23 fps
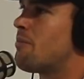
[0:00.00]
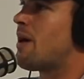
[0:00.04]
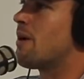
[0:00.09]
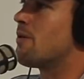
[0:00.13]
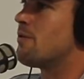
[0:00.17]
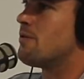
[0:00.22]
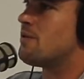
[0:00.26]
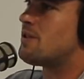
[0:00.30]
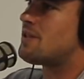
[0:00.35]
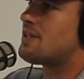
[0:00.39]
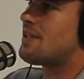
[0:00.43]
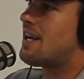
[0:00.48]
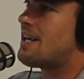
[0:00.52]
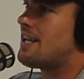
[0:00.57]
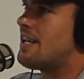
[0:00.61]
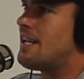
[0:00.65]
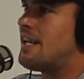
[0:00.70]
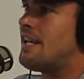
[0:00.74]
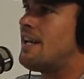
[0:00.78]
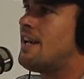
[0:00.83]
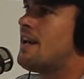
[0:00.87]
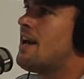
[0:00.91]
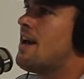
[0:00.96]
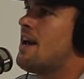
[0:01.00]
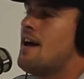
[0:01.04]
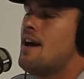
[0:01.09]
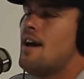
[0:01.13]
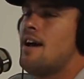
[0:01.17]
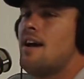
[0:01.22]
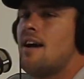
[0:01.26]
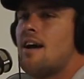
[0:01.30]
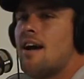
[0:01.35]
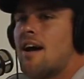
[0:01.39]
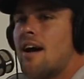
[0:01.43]
to play with Sonny,
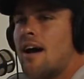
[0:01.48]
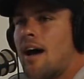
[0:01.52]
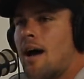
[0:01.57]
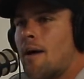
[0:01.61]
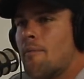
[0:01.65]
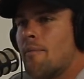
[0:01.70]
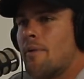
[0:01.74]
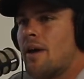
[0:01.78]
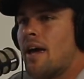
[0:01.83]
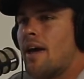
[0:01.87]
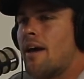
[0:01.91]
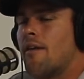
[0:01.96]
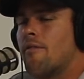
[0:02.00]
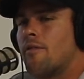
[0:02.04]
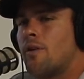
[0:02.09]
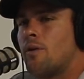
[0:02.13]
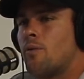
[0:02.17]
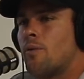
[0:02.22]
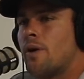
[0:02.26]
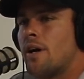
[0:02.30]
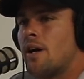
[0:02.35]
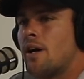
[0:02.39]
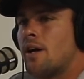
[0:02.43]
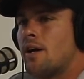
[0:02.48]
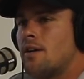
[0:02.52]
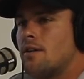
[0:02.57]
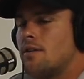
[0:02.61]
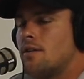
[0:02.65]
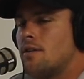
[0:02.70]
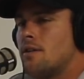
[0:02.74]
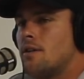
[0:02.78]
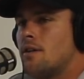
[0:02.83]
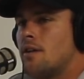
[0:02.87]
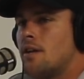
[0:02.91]
everywhere
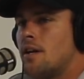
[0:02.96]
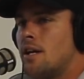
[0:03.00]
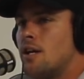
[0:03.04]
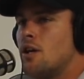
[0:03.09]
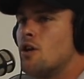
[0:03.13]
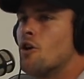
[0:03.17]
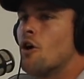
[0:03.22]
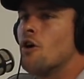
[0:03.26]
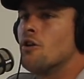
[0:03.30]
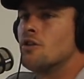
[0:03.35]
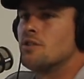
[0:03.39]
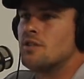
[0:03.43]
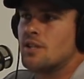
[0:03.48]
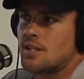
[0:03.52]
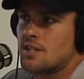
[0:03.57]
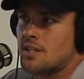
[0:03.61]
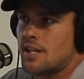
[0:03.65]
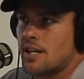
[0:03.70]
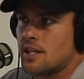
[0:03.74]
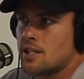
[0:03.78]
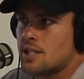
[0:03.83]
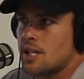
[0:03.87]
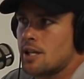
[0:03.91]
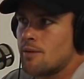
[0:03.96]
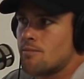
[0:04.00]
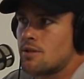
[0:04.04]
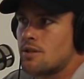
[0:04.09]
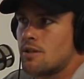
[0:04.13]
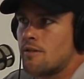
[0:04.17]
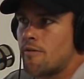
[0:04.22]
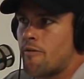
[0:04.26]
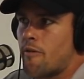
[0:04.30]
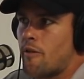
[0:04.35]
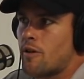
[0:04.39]
he goes, success seems
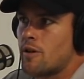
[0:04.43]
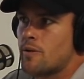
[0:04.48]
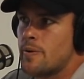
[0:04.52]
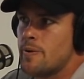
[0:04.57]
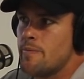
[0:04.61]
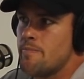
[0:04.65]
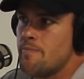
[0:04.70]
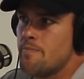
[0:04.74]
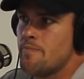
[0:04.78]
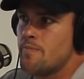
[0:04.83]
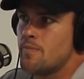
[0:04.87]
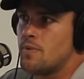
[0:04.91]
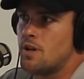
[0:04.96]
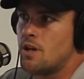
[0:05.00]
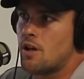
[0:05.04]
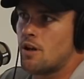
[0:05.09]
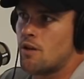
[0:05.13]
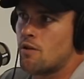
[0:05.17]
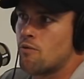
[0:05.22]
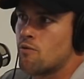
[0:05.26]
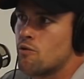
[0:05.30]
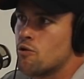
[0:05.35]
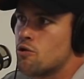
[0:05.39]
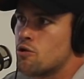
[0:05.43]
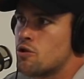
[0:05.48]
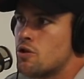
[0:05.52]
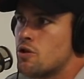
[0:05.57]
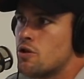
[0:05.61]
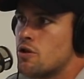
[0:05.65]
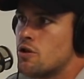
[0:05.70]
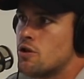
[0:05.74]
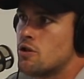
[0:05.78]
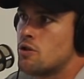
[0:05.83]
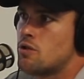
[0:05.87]
to follow him. The
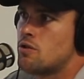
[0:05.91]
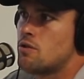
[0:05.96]
Roosters.